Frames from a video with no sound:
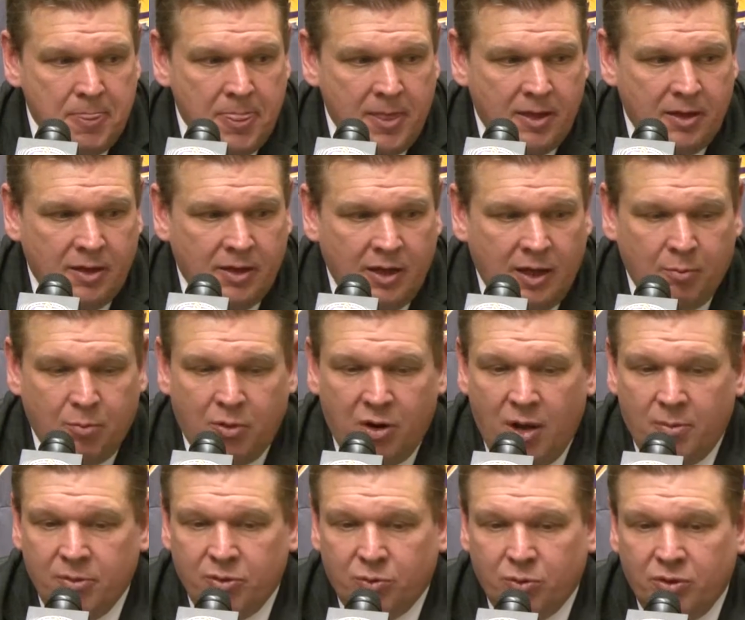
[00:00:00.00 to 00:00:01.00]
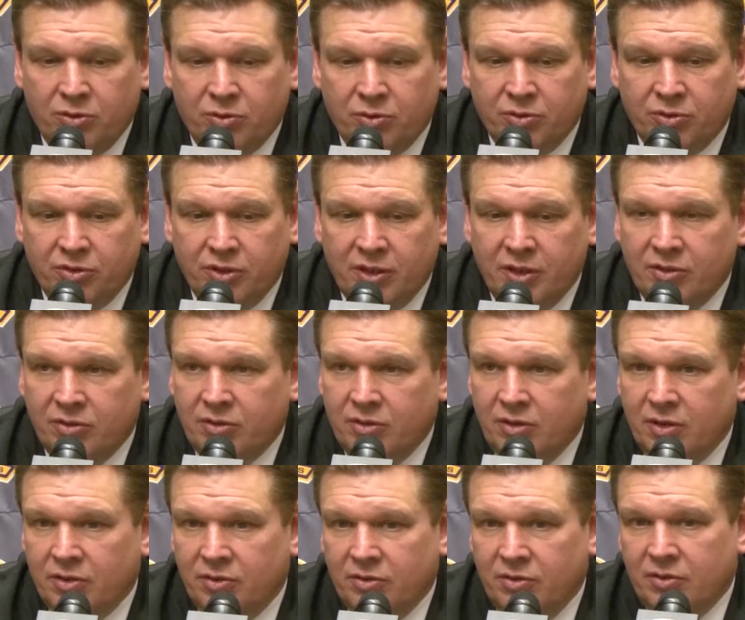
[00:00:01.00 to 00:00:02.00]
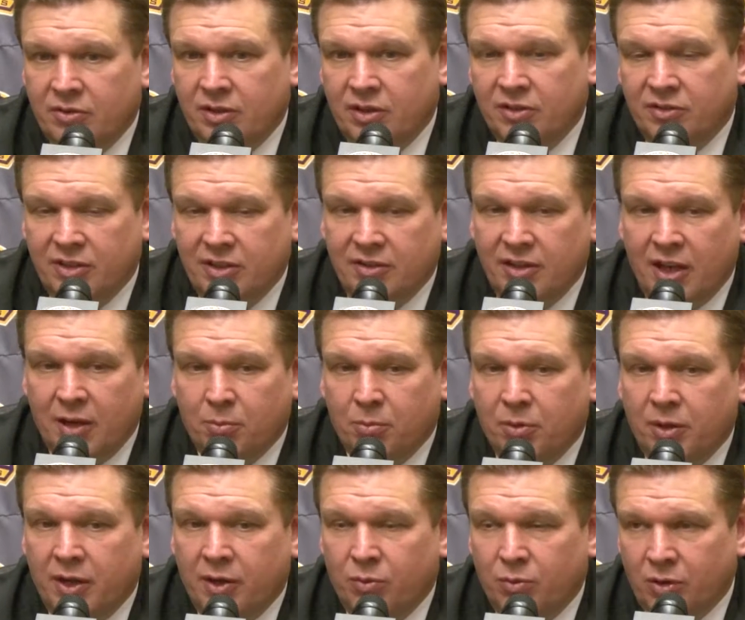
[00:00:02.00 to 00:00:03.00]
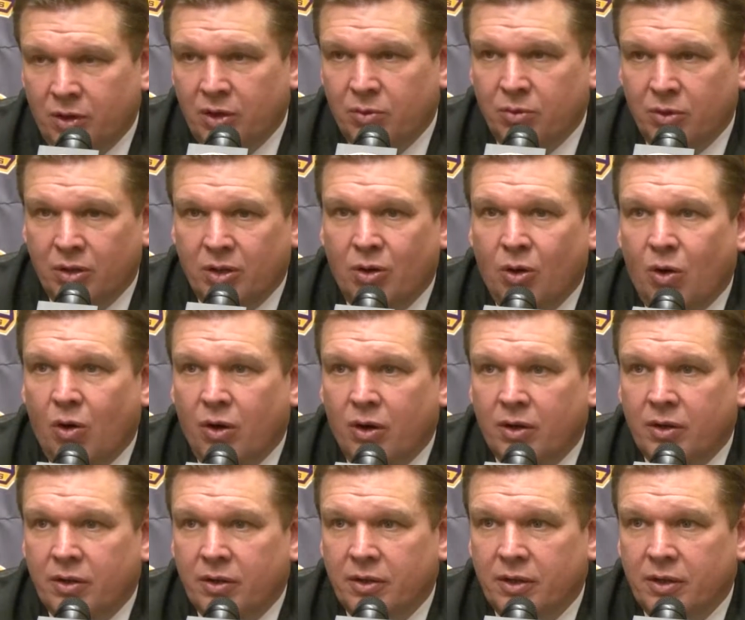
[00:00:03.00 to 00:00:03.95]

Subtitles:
I promise what you'll see is Tennessee Tech playing really, really hard.